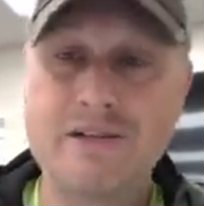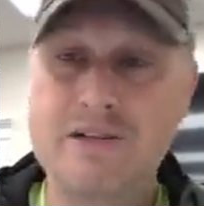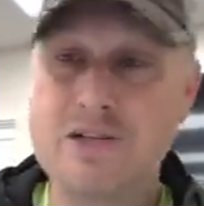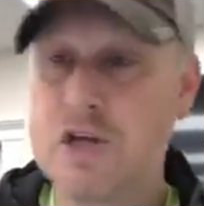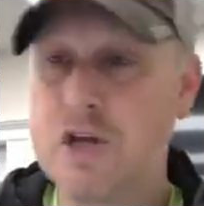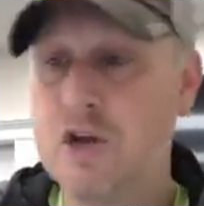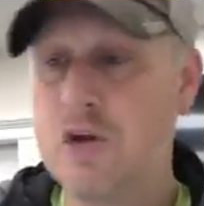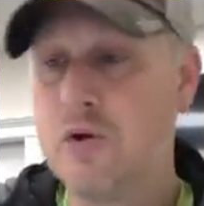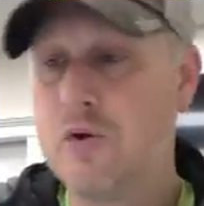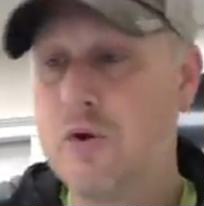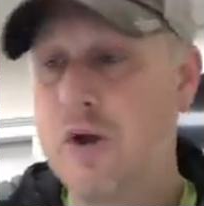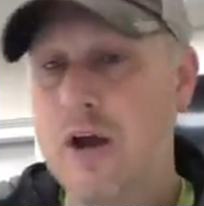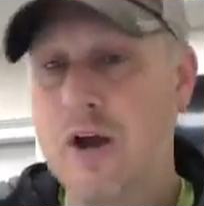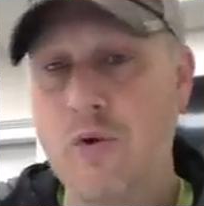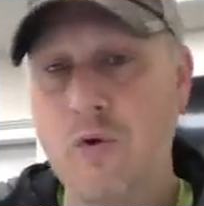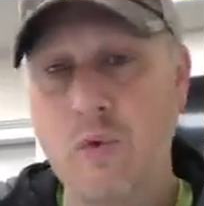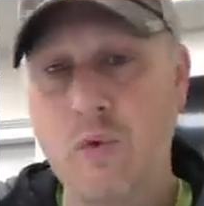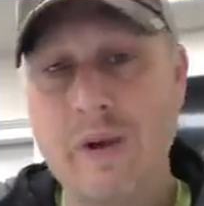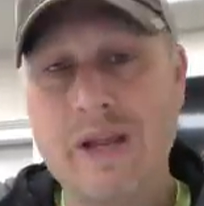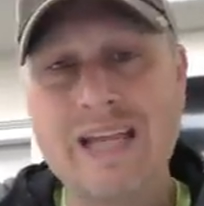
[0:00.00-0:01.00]
to
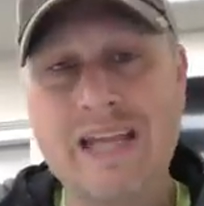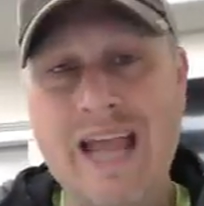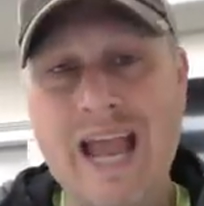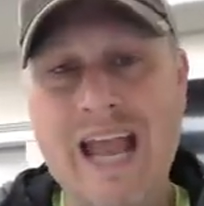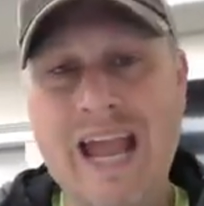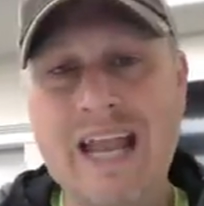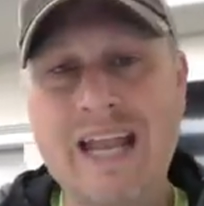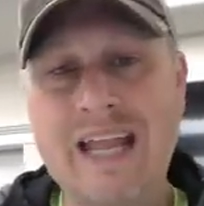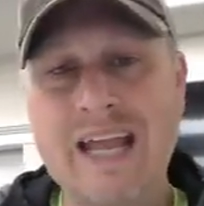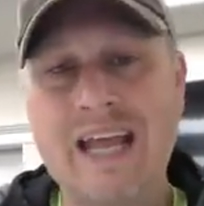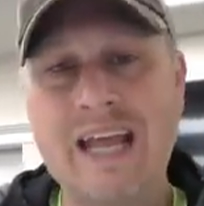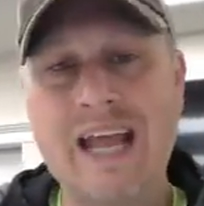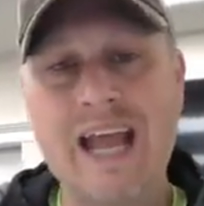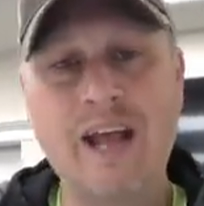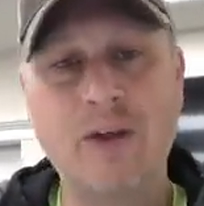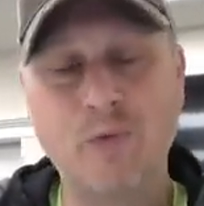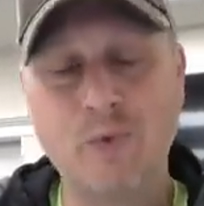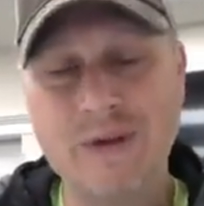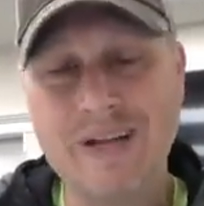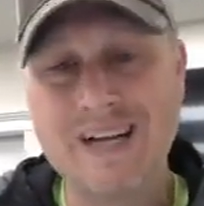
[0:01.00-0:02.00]
regaining
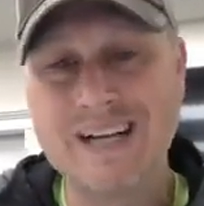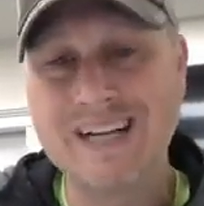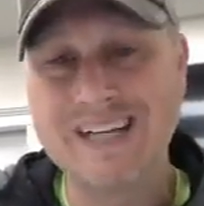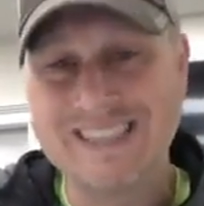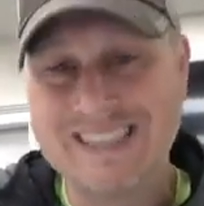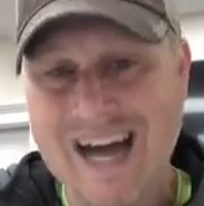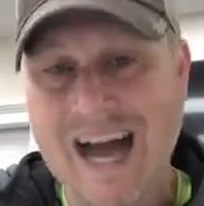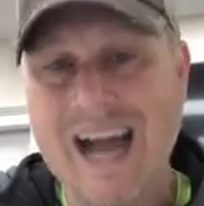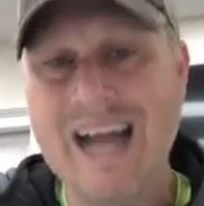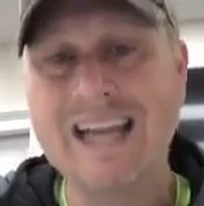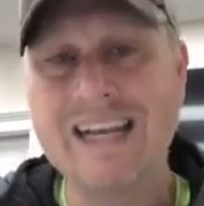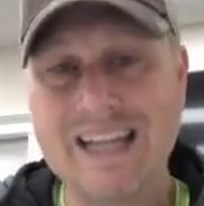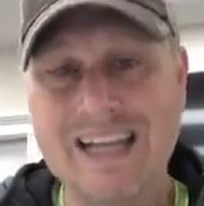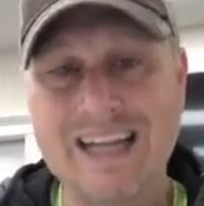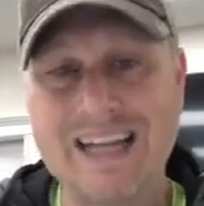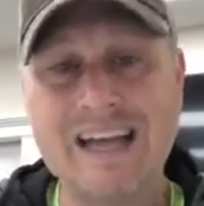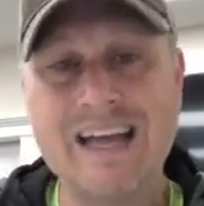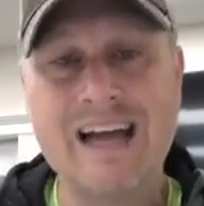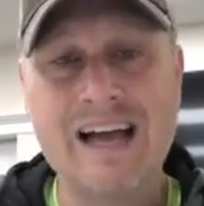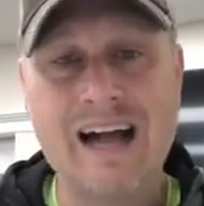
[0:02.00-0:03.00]
and
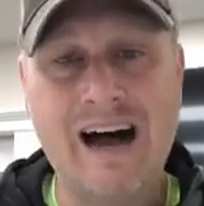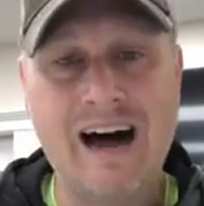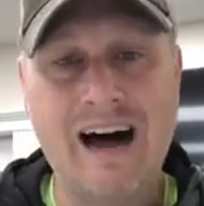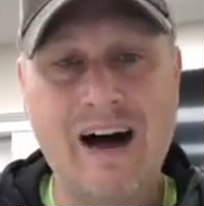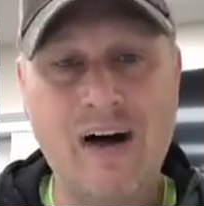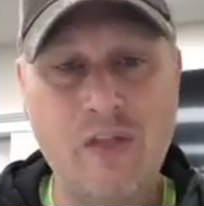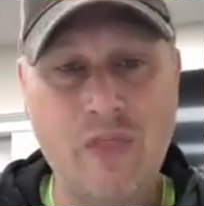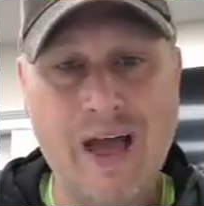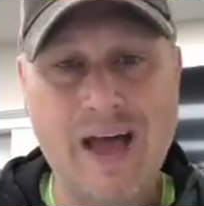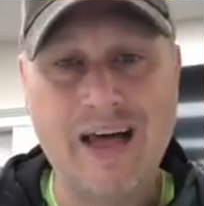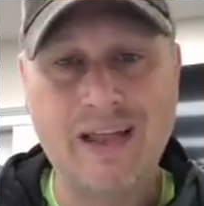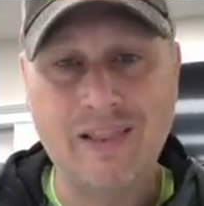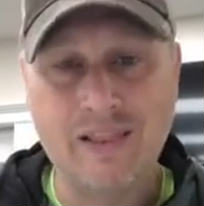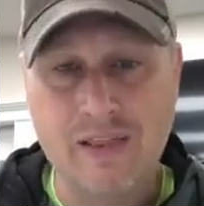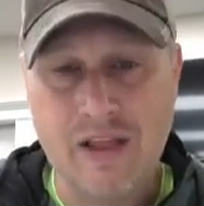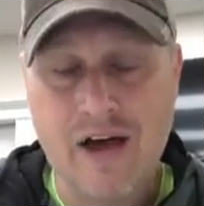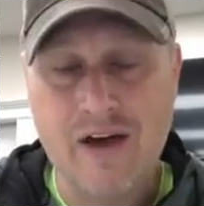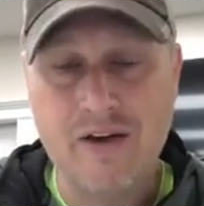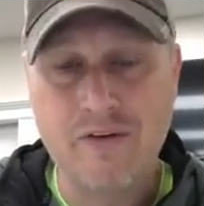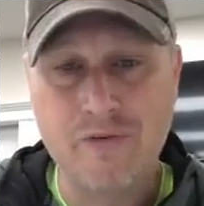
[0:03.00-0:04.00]
reigniting uh, that
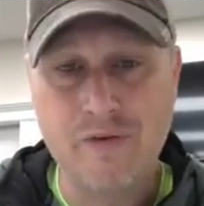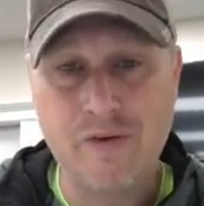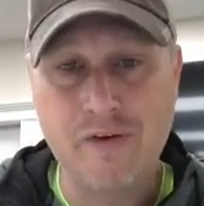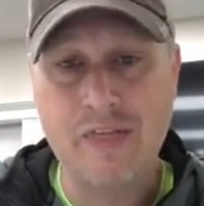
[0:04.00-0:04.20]
love,